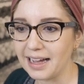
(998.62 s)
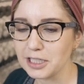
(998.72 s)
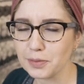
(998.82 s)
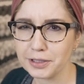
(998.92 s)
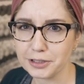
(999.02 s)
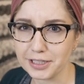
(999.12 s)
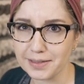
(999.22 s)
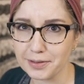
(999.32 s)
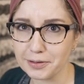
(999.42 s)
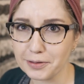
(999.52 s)
I just want to address
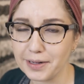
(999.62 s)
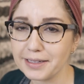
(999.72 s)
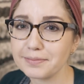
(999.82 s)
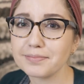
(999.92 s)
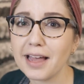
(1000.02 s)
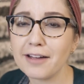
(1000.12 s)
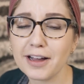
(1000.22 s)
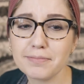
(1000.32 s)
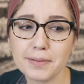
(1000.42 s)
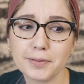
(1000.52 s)
something real quick. I've
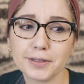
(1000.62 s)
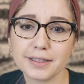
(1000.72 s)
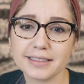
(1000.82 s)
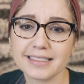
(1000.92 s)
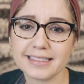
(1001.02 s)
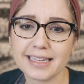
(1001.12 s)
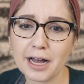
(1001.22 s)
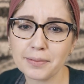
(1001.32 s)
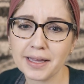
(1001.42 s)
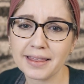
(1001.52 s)
had people
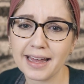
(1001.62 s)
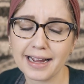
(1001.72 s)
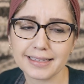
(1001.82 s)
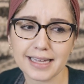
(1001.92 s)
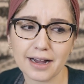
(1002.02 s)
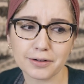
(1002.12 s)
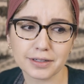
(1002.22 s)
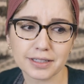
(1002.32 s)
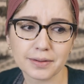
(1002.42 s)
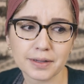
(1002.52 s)
tell me that I
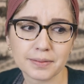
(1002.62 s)
sound